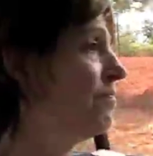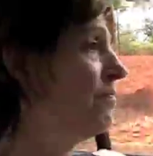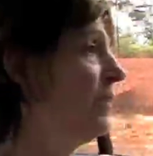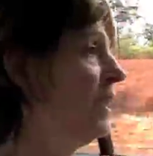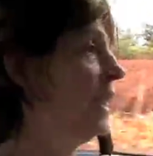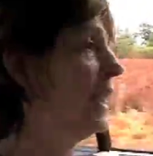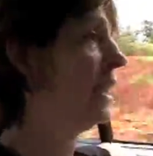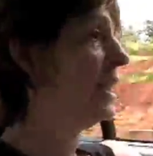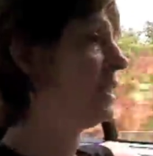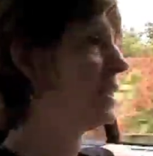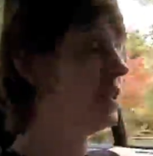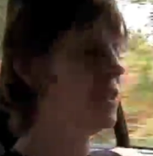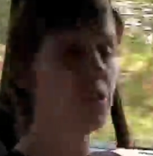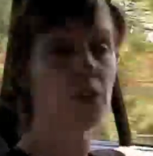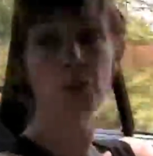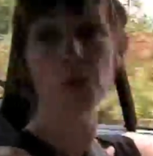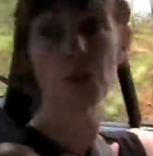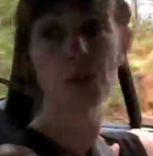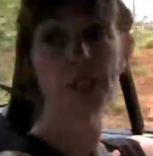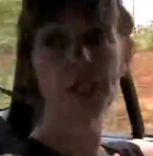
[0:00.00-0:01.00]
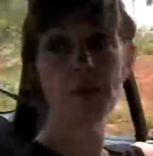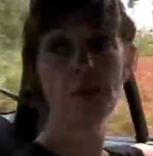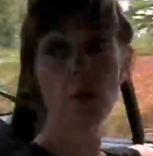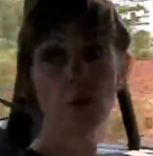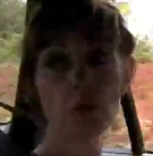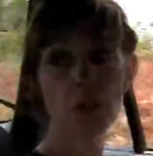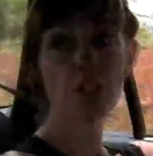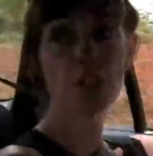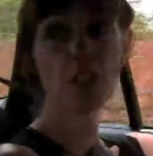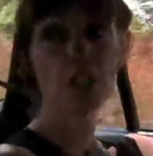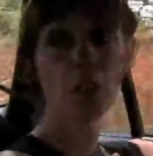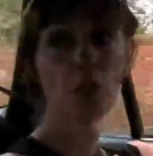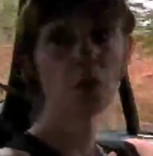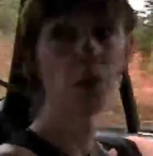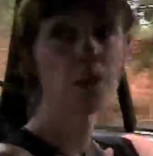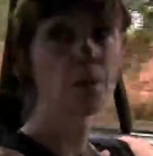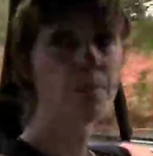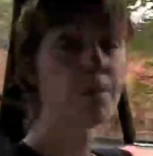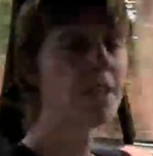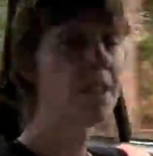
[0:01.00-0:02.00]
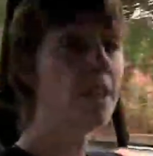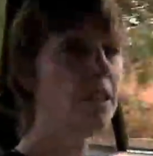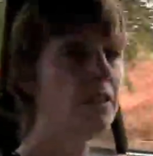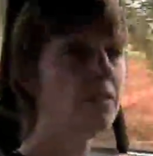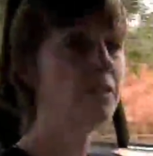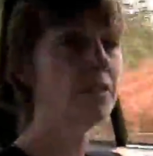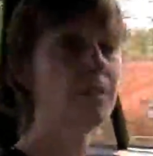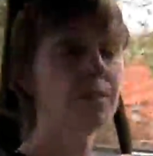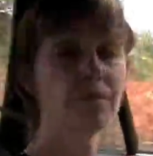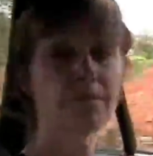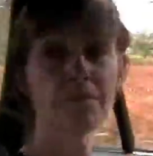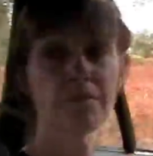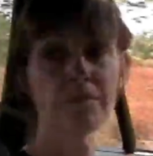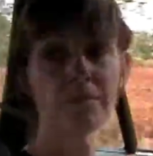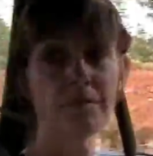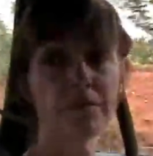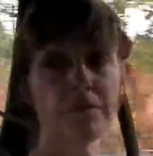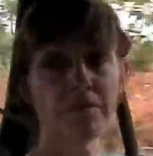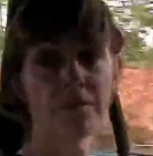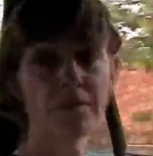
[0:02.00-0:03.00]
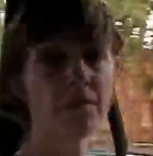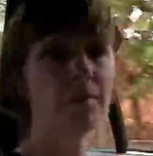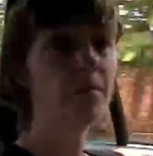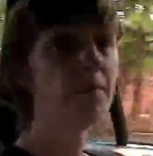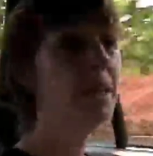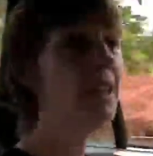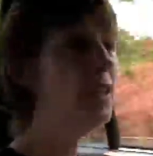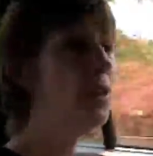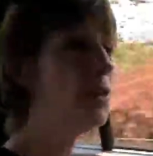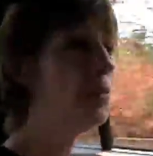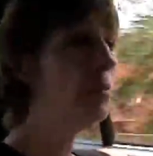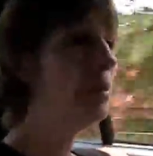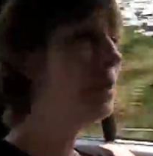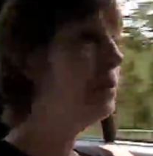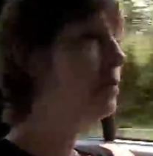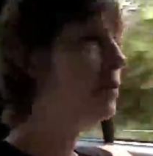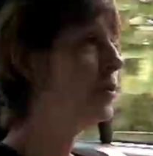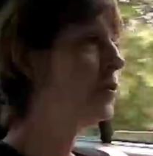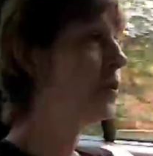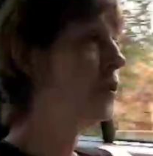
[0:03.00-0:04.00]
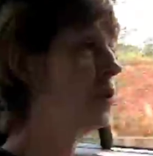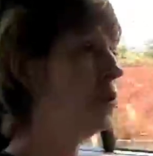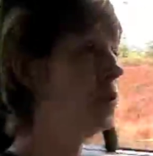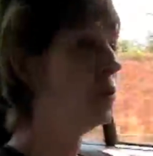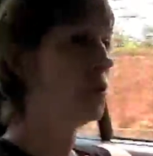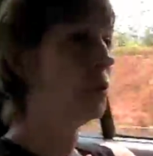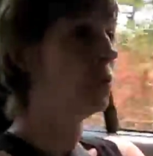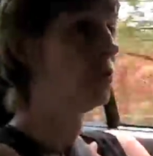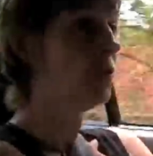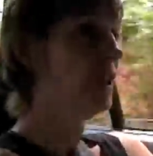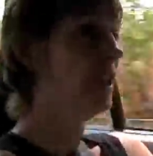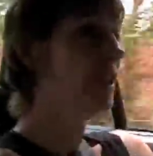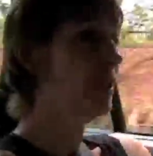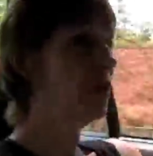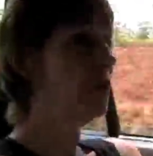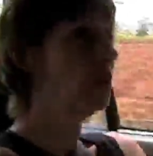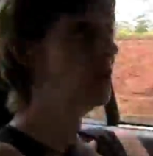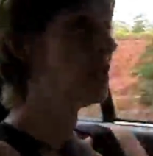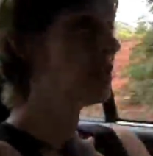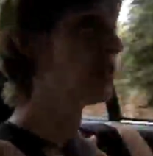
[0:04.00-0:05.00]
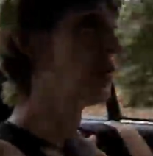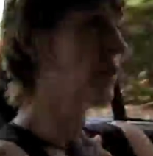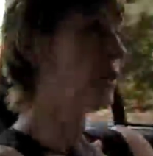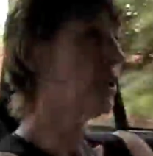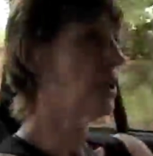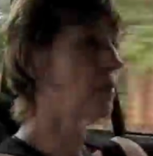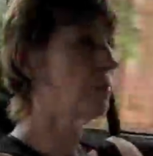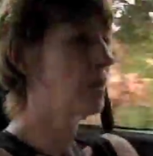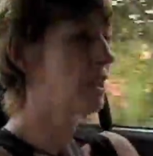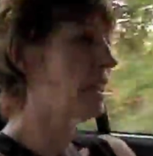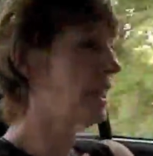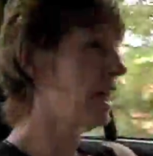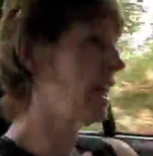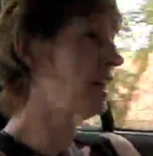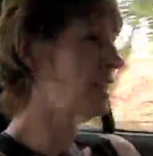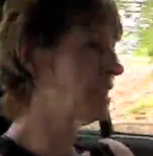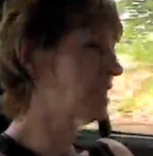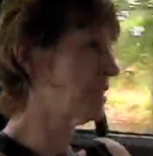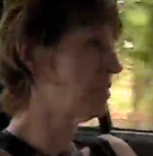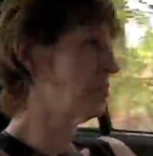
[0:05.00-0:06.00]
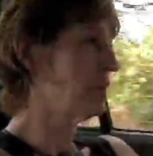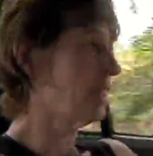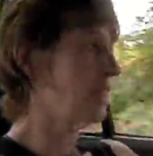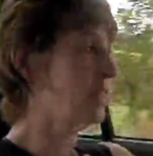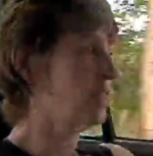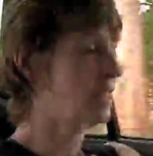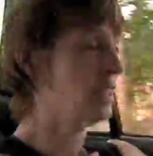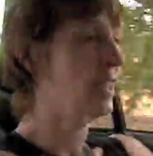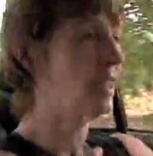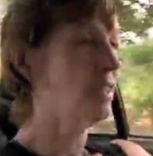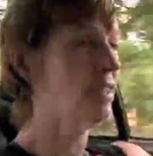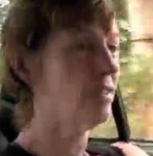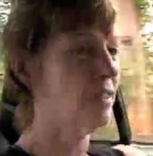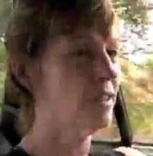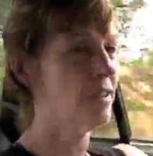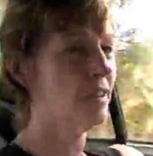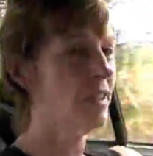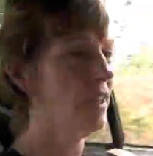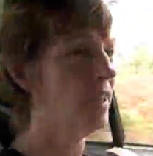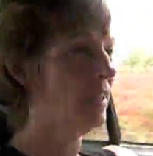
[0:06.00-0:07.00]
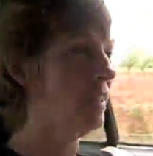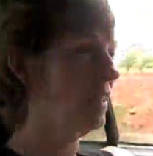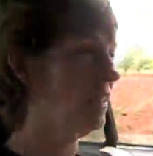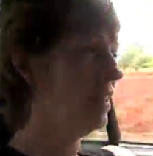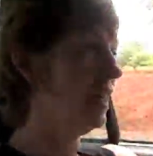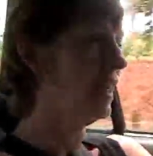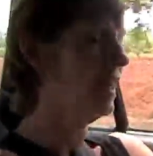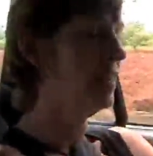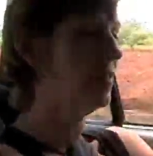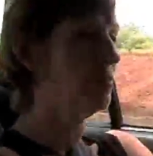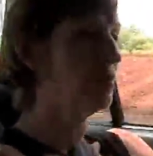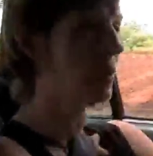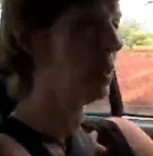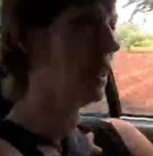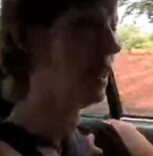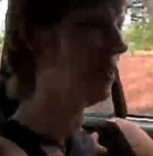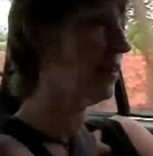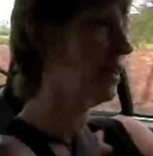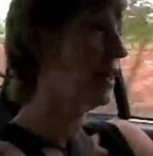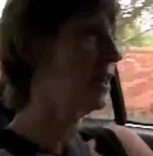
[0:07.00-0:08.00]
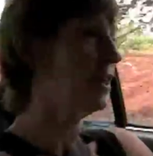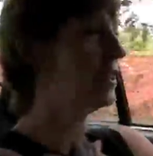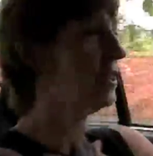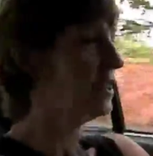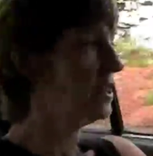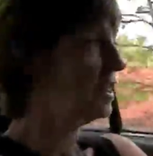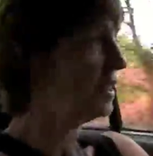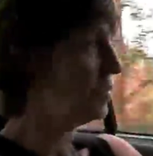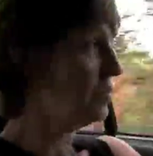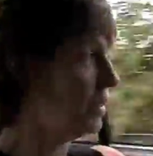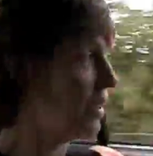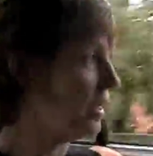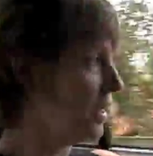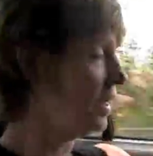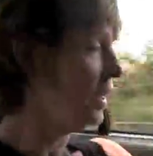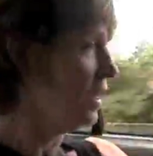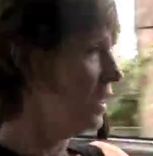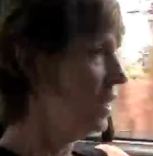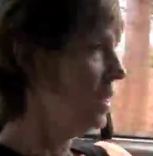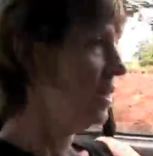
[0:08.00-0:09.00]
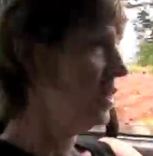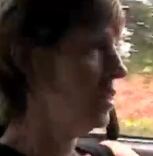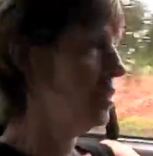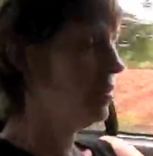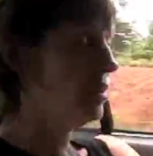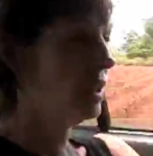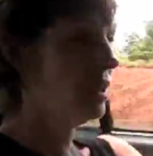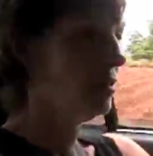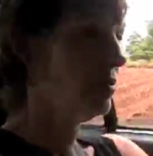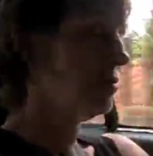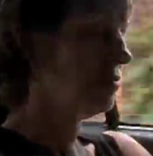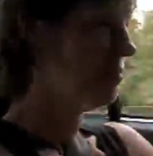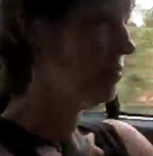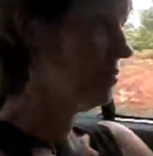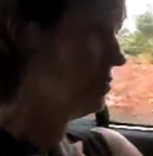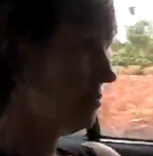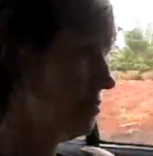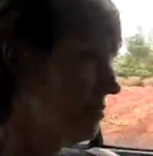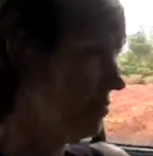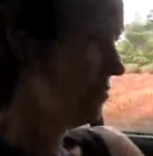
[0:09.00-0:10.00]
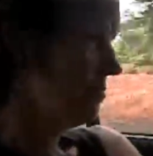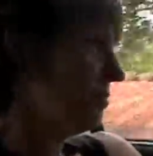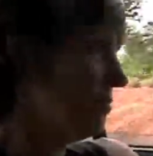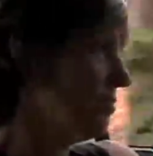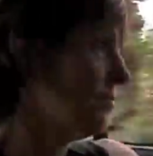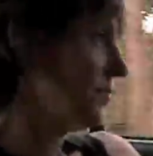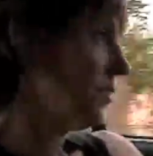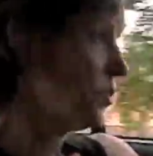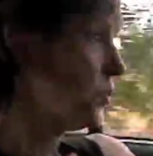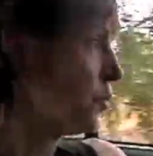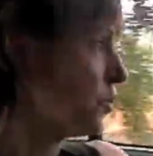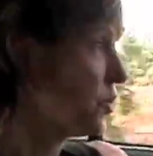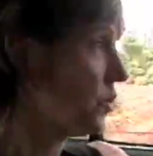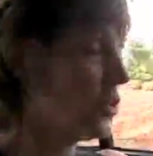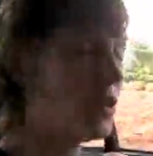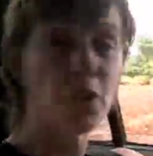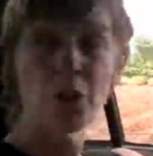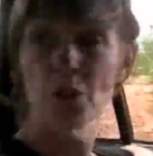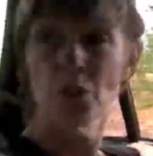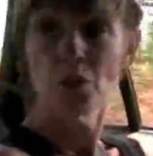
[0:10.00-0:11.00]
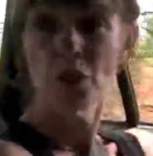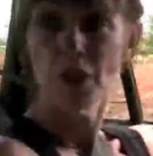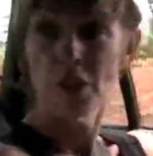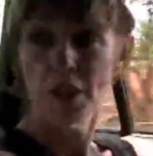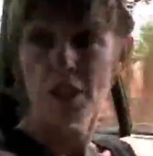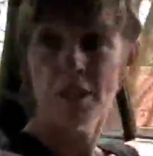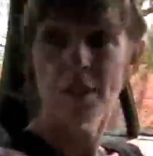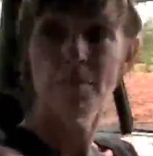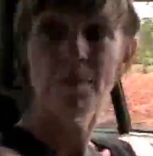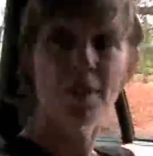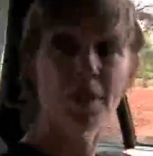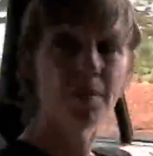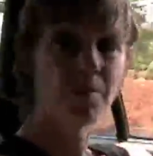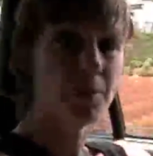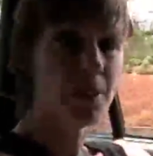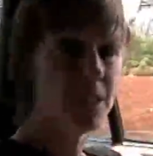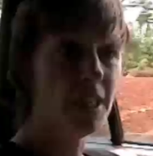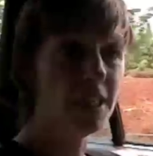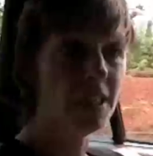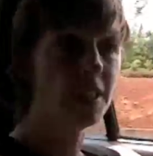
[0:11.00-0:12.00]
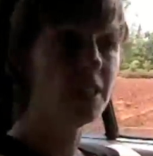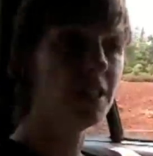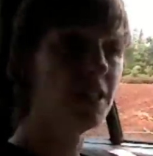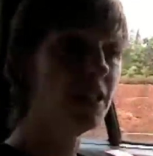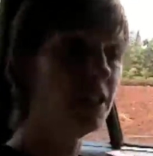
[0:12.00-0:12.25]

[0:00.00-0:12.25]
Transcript: But he hasn't told it. He won't disclose himself. But people know. They know what's going on, but you ask them, and it's like they died of malaria or TB. Well, those are usually symptoms that,